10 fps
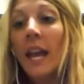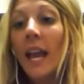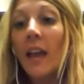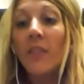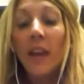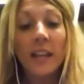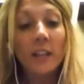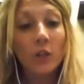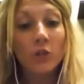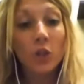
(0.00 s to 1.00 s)
And then I
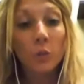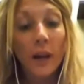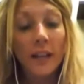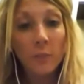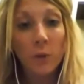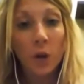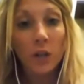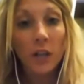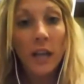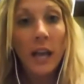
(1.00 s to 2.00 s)
knew to write a book,
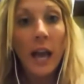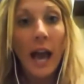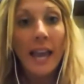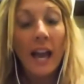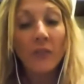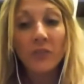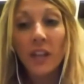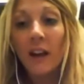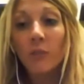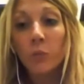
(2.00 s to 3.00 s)
I have to
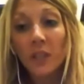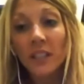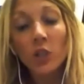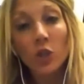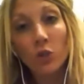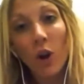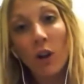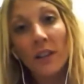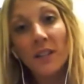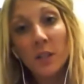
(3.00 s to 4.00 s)
have really
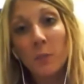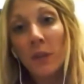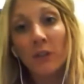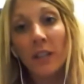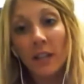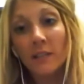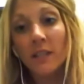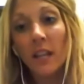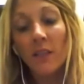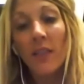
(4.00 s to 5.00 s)
strong experience
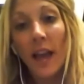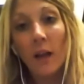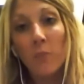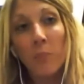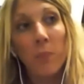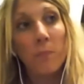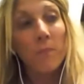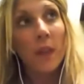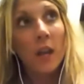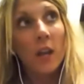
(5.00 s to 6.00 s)
in that.
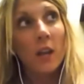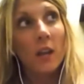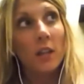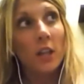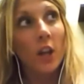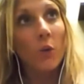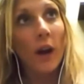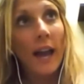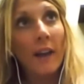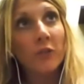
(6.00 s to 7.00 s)

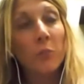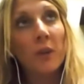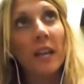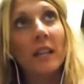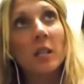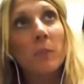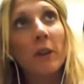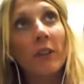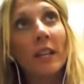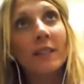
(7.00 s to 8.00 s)
I have to bring
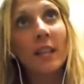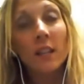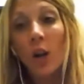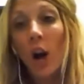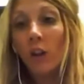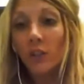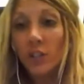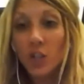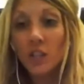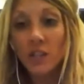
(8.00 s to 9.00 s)
experience and
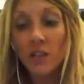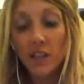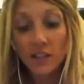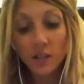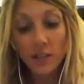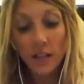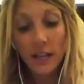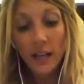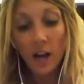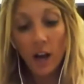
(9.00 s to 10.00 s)
knowledge into this
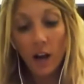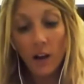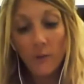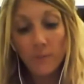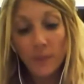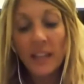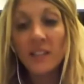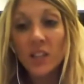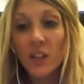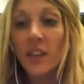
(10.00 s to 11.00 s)

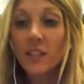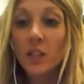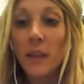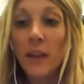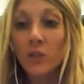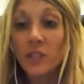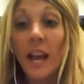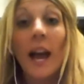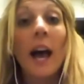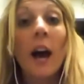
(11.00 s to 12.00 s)
to be able
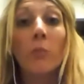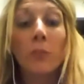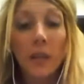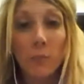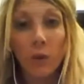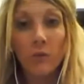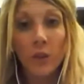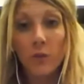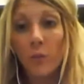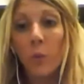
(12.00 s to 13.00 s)
to help people.
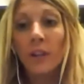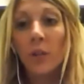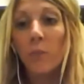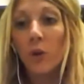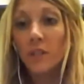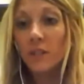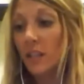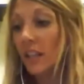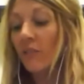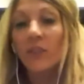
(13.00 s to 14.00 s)
The point of the book
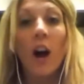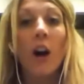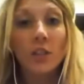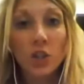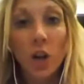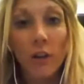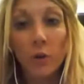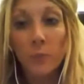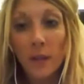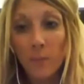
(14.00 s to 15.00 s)
is to give knowledge to
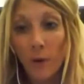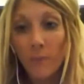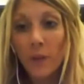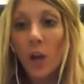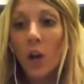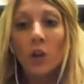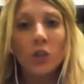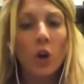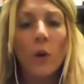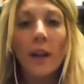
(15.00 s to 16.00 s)
other people.
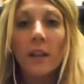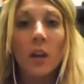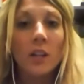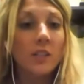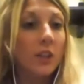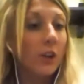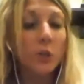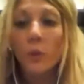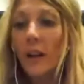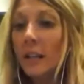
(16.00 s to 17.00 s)
So I started
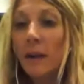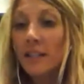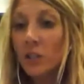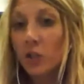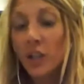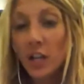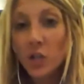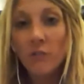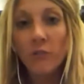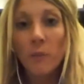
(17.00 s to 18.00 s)
writing my
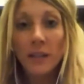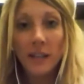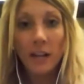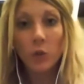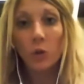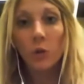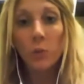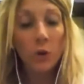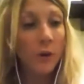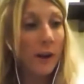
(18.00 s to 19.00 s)
dissertation for my doctoral
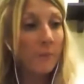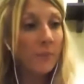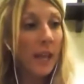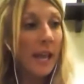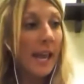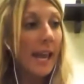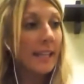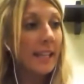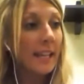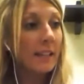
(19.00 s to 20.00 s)
program,
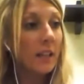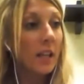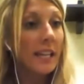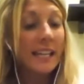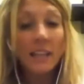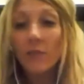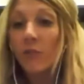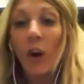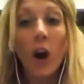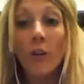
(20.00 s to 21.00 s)
and it
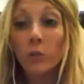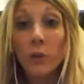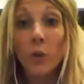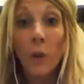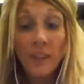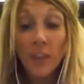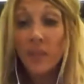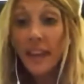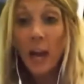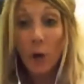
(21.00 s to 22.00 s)
evolved with the way
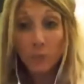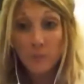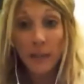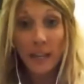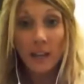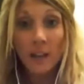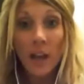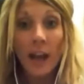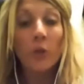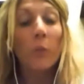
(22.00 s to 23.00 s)
that they helped me
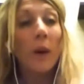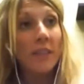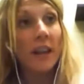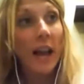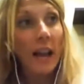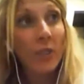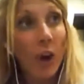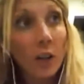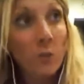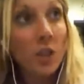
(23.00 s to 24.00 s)
and the way that I
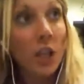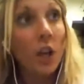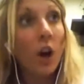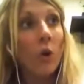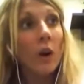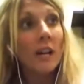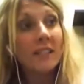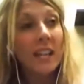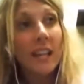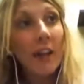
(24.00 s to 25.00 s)
thought it was going to go.
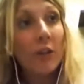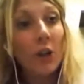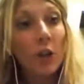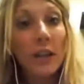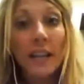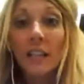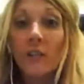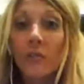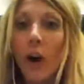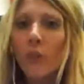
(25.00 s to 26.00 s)
Together,
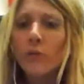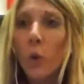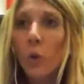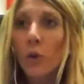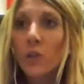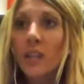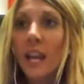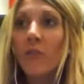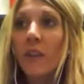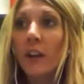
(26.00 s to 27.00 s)
it evolved towards
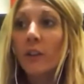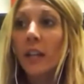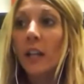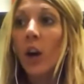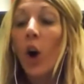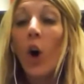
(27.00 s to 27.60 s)
a very